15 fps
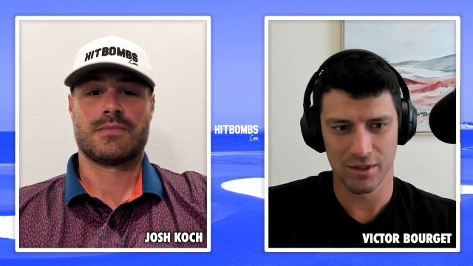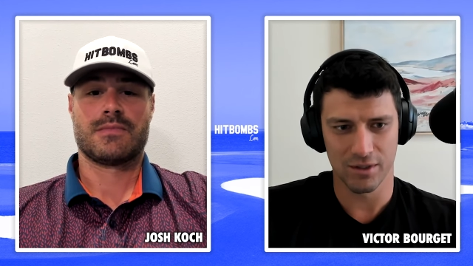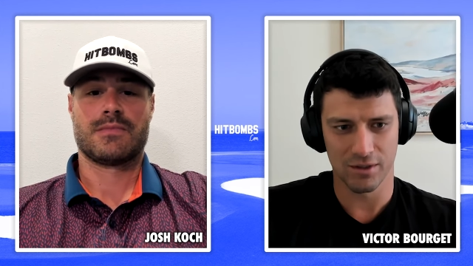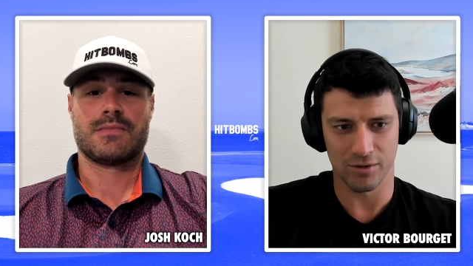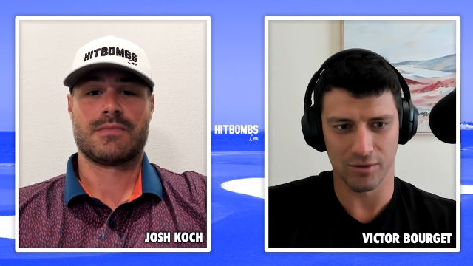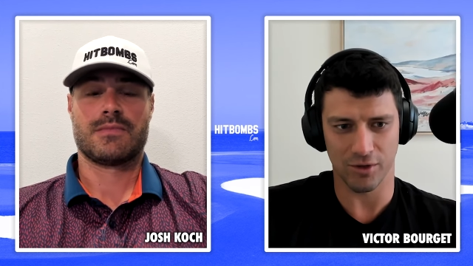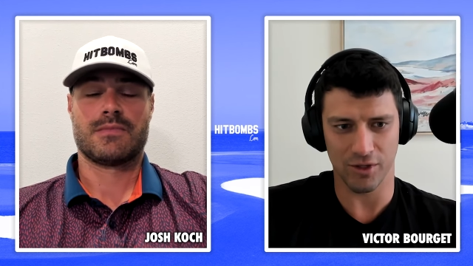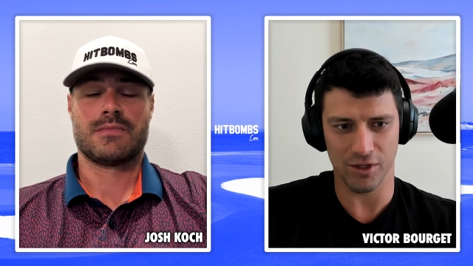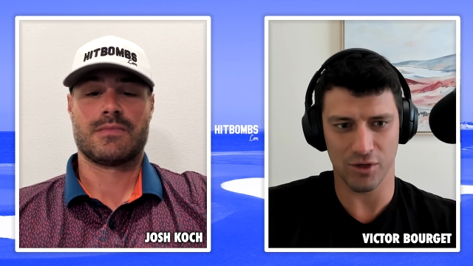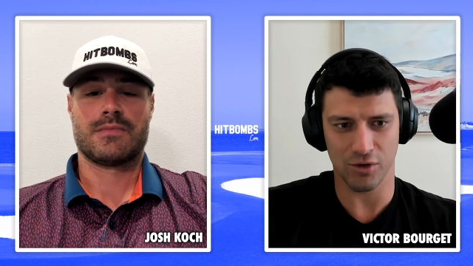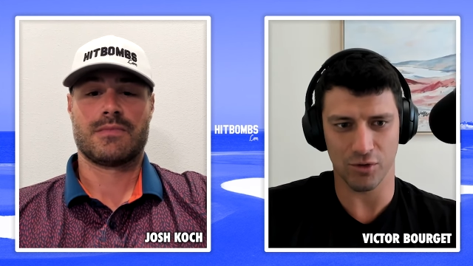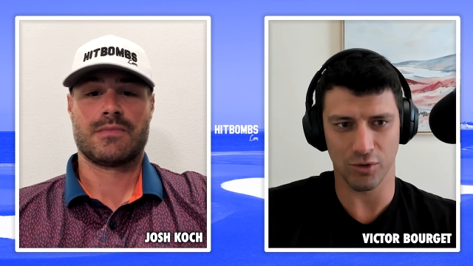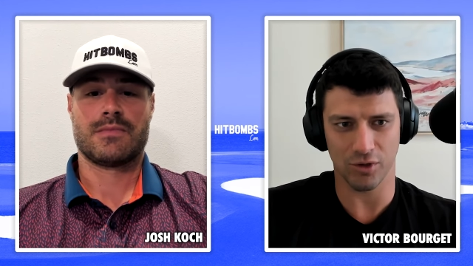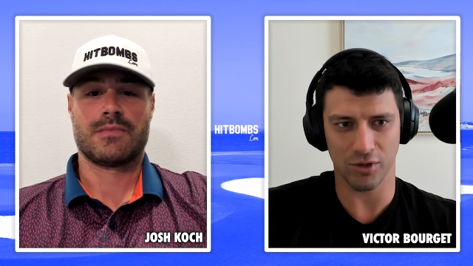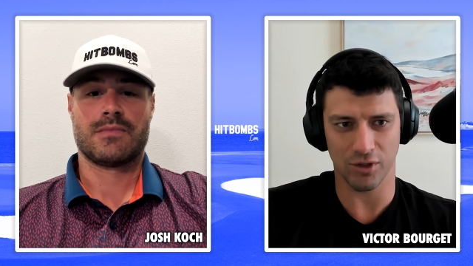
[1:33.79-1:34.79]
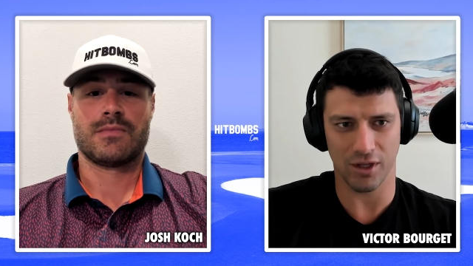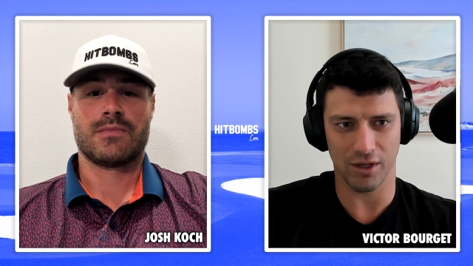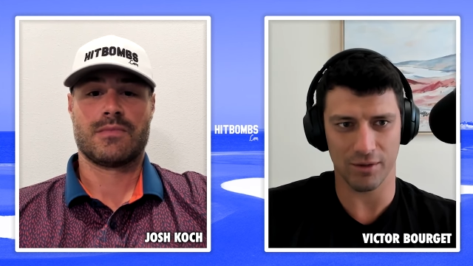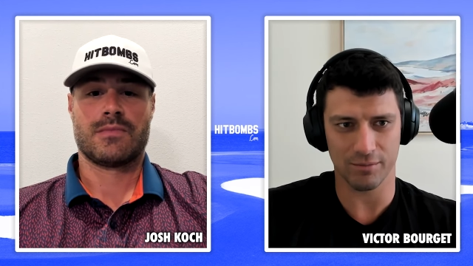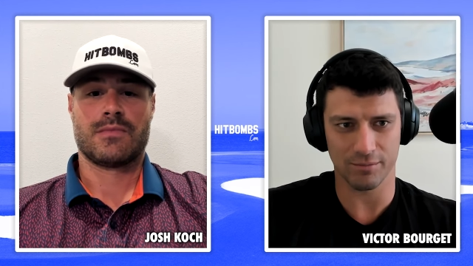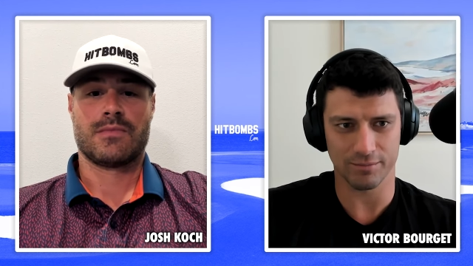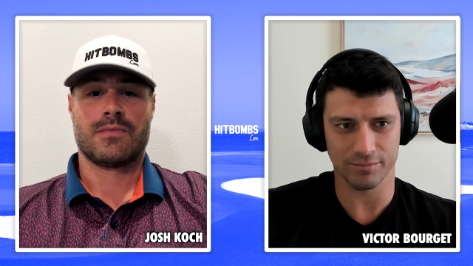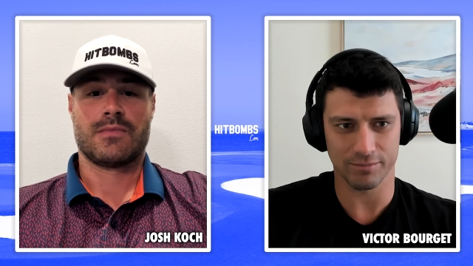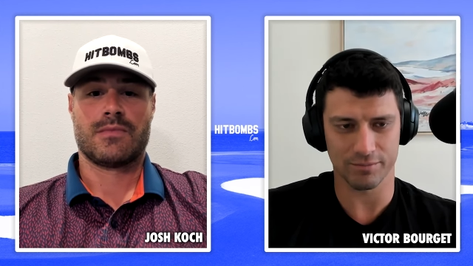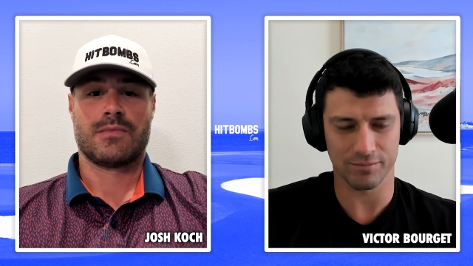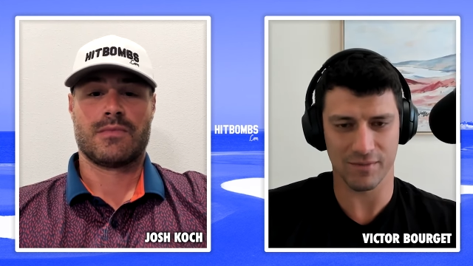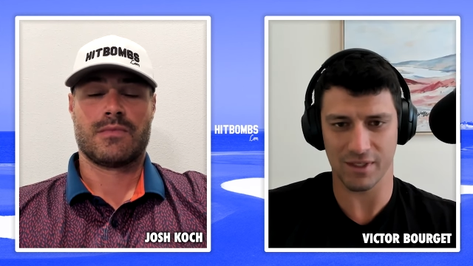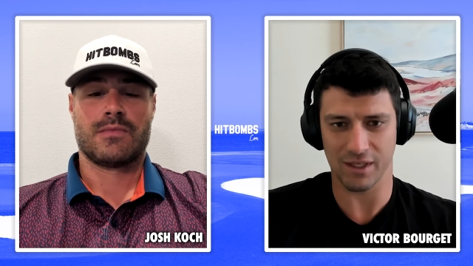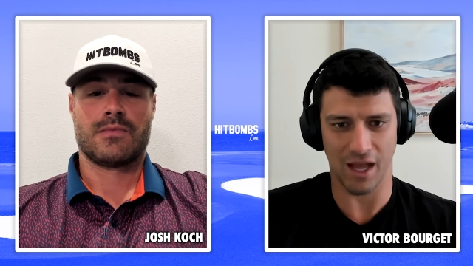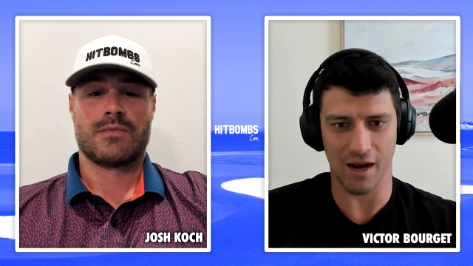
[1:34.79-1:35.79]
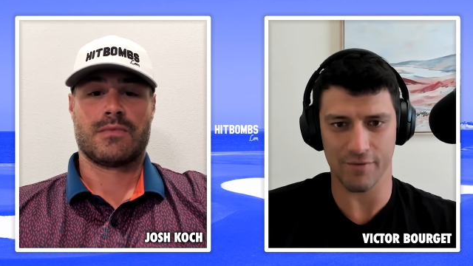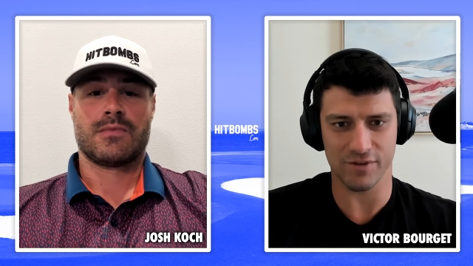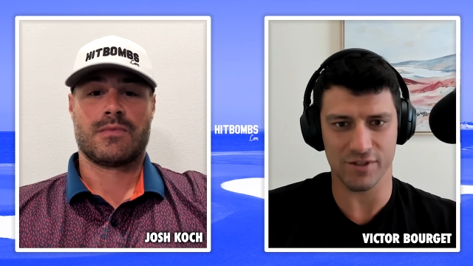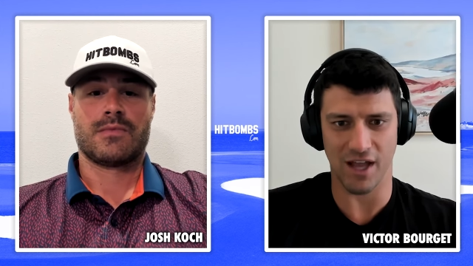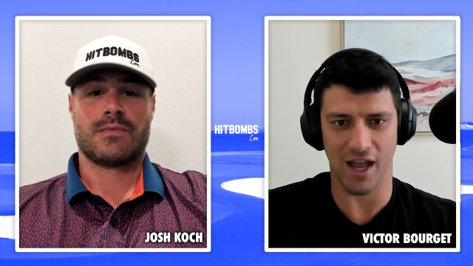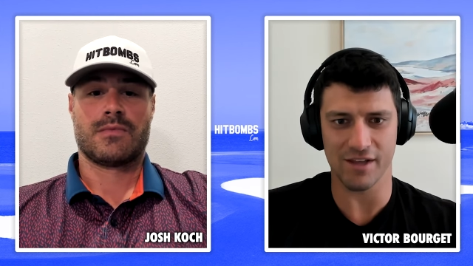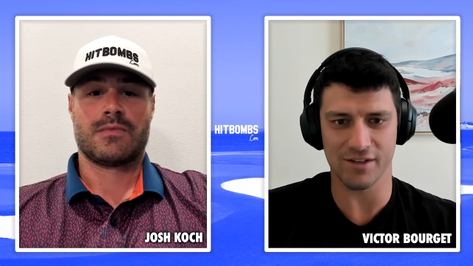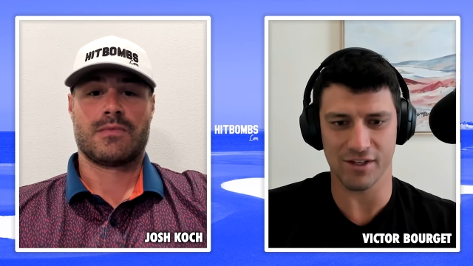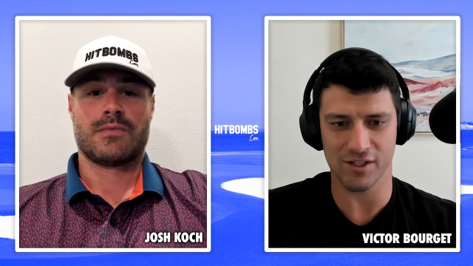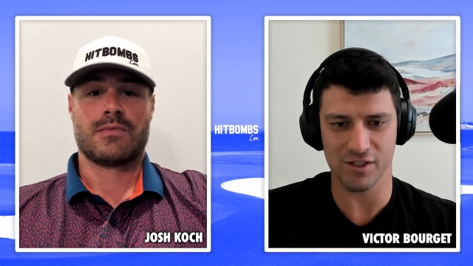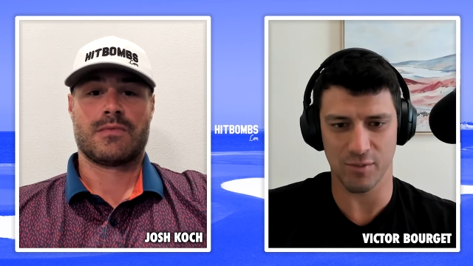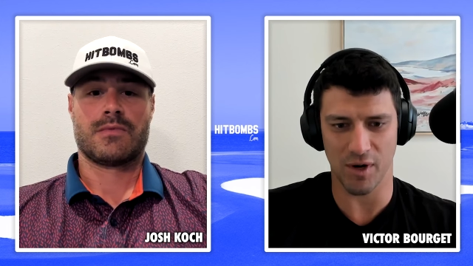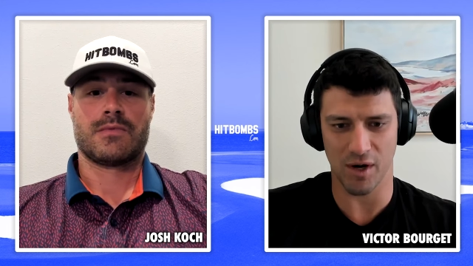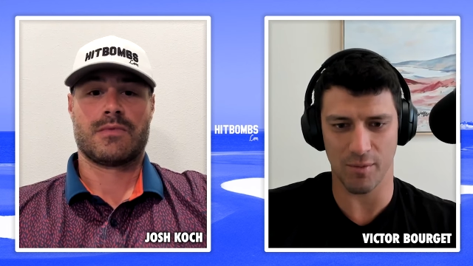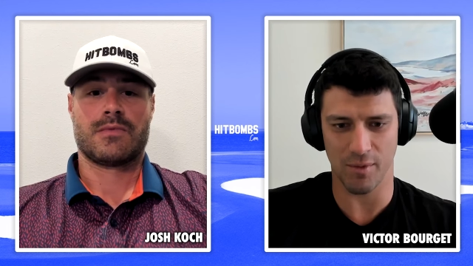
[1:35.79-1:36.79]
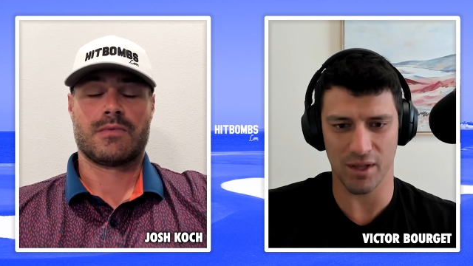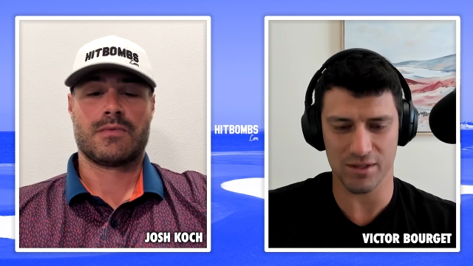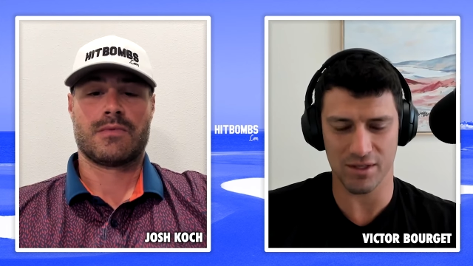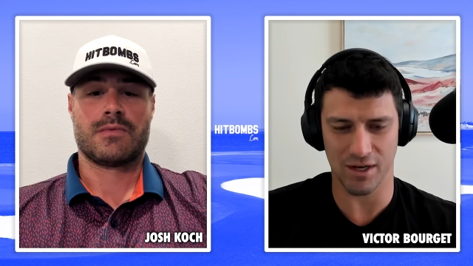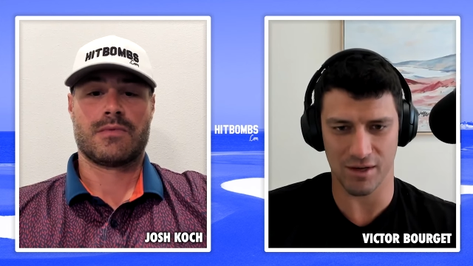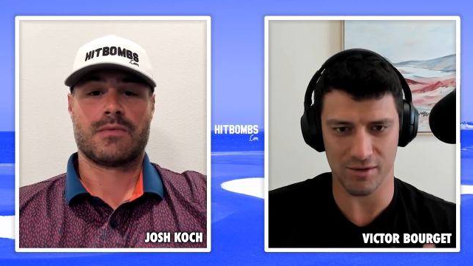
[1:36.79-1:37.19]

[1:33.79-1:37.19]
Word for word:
Speaker 1: really cool uh, kind of science experiment, and I